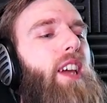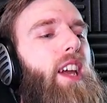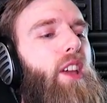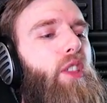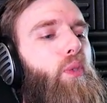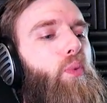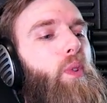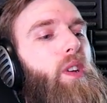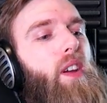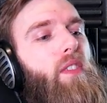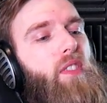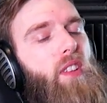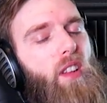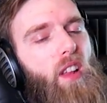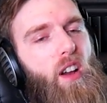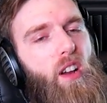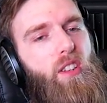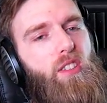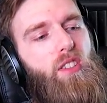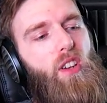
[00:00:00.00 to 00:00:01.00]
day 3 of the
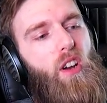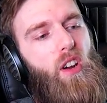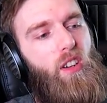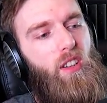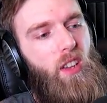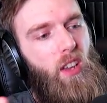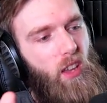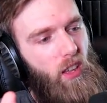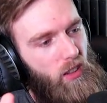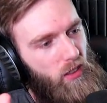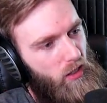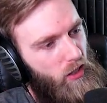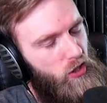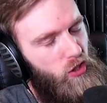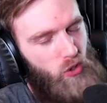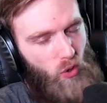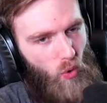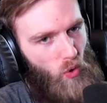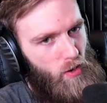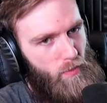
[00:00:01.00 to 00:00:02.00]
long dark,
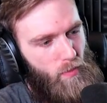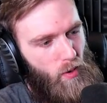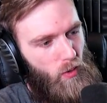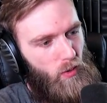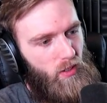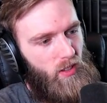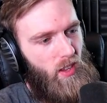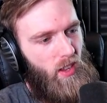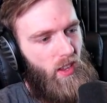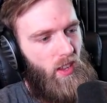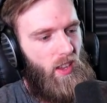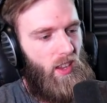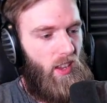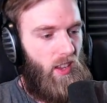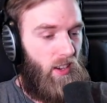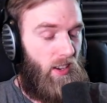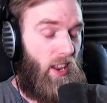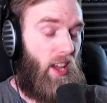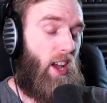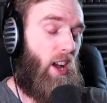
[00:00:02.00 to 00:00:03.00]
the story mode.
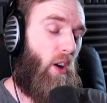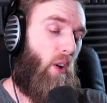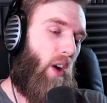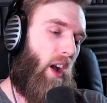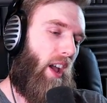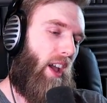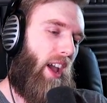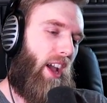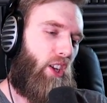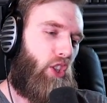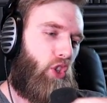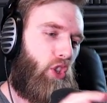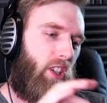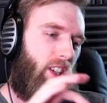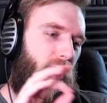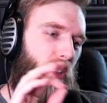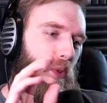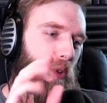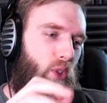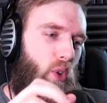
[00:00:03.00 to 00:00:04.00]
Now, I
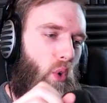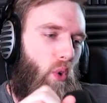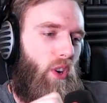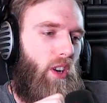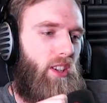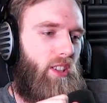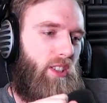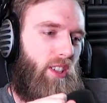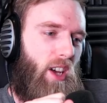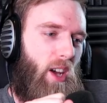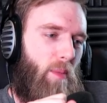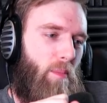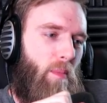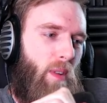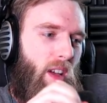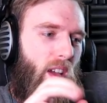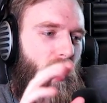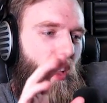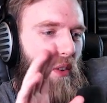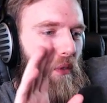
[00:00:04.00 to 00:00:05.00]
actually recorded
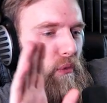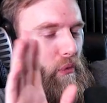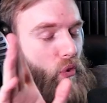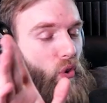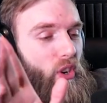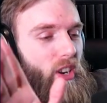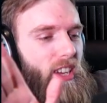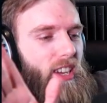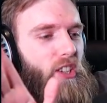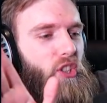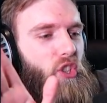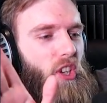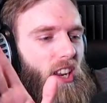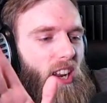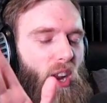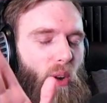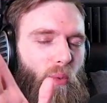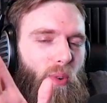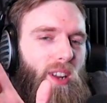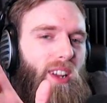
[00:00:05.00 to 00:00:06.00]
some footage
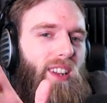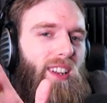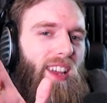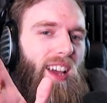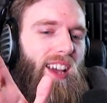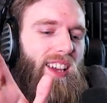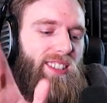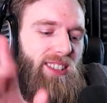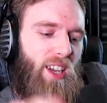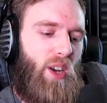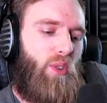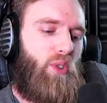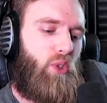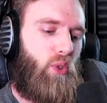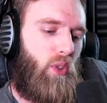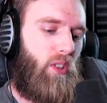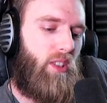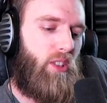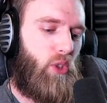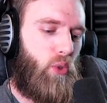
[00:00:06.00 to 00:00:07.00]
and I realized I was
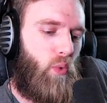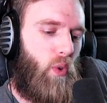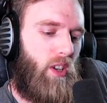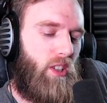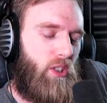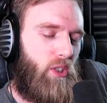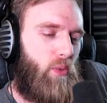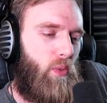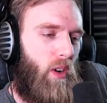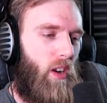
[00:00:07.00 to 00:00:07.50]
doing this quest